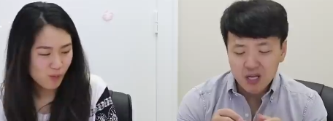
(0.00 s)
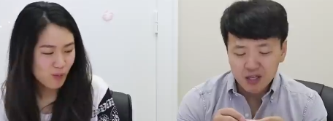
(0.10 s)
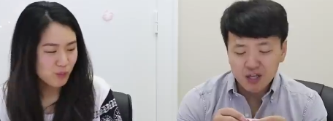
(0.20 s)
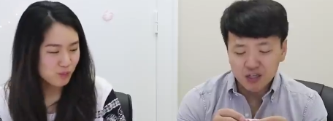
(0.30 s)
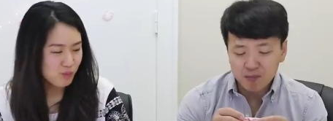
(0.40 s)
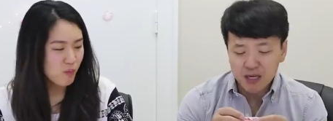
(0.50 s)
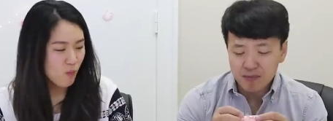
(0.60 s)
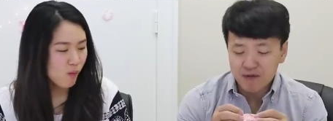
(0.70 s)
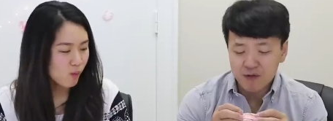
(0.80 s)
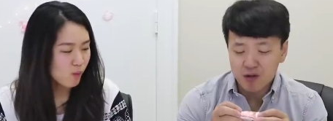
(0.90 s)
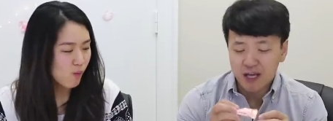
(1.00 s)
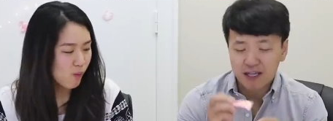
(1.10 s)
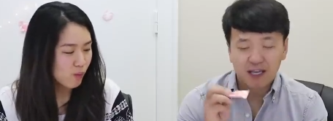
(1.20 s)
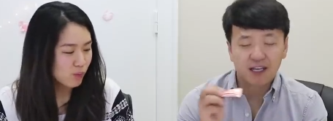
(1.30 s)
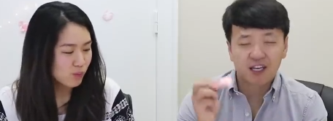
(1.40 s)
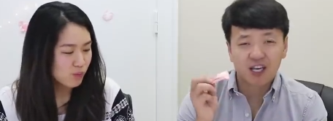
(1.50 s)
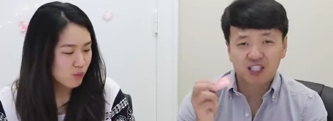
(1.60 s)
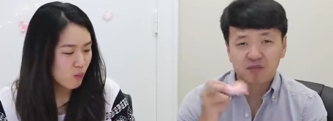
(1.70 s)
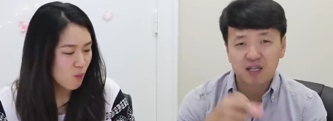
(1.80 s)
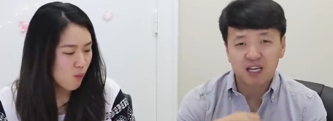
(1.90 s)
Speaker 1: And it does make me feel like it
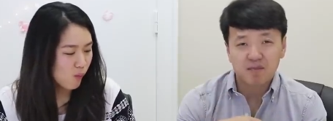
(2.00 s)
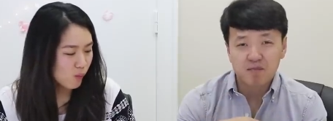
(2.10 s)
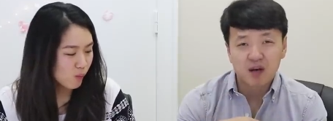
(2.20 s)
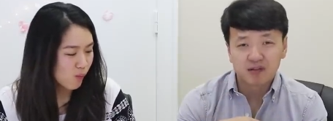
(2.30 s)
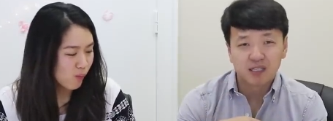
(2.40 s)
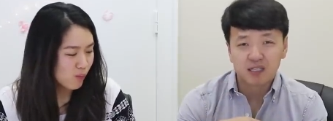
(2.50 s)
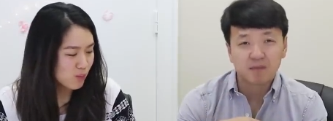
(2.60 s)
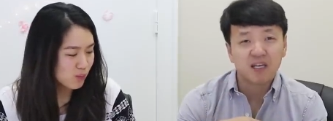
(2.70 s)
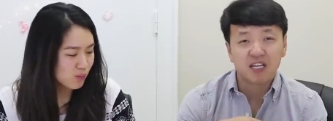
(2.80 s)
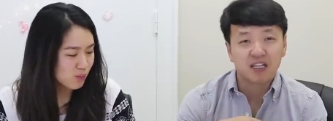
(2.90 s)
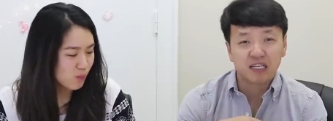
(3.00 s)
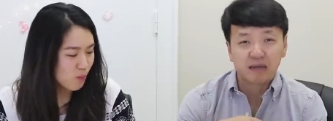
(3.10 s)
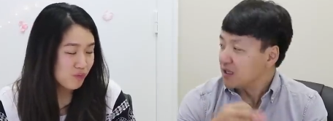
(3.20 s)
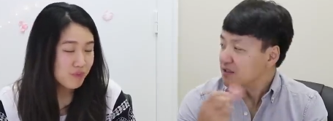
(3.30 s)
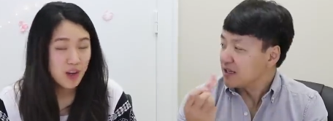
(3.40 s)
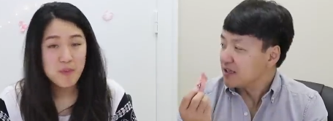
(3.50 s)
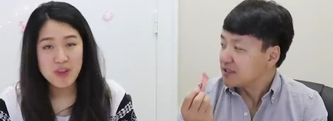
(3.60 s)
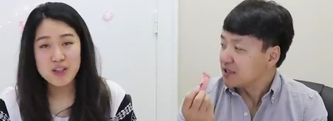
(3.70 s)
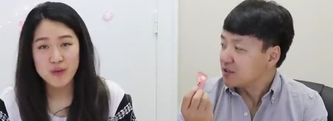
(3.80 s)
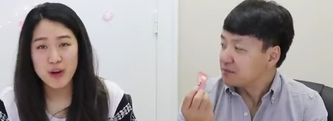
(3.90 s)
kissed me and melted immediately. It's like it's
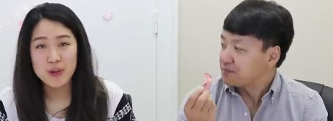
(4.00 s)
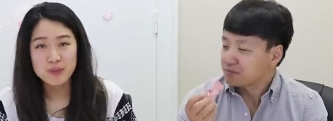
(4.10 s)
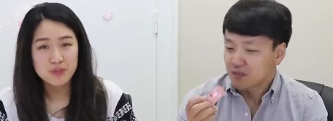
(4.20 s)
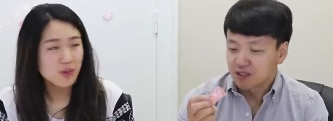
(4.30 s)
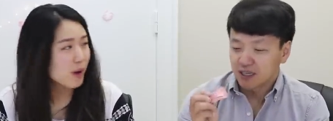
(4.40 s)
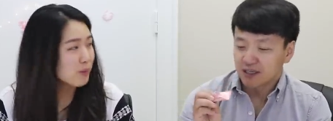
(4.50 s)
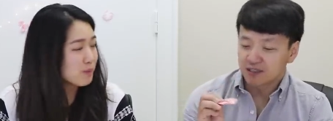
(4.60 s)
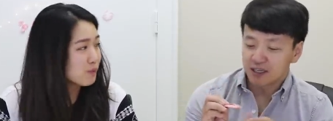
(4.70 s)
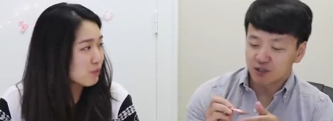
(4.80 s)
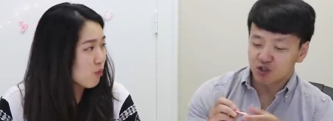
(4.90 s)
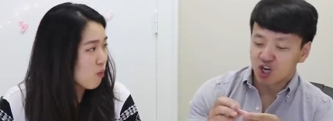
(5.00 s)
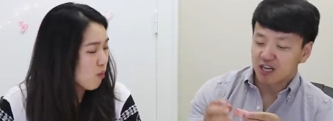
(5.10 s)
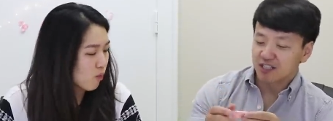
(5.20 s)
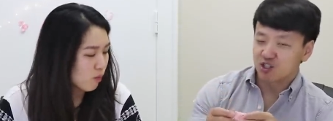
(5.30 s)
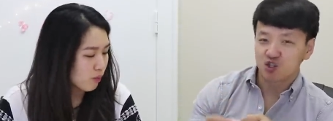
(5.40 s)
That's like fair. it's yeah. like it's like a chocolate